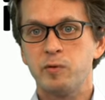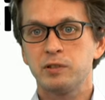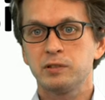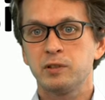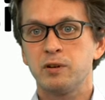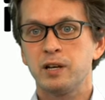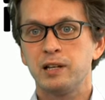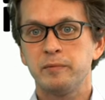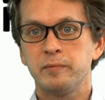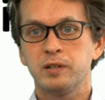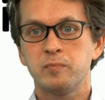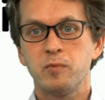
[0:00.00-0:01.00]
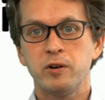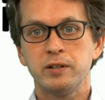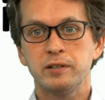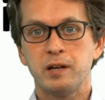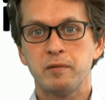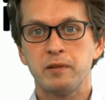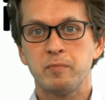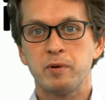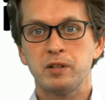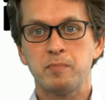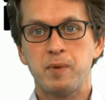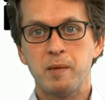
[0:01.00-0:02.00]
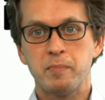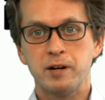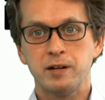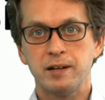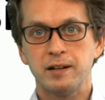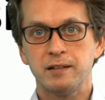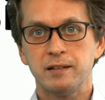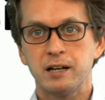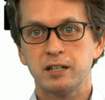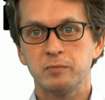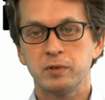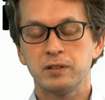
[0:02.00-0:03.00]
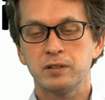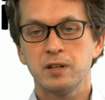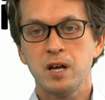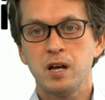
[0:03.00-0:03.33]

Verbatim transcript: we will talk a little bit more in depth about bipartite entanglement.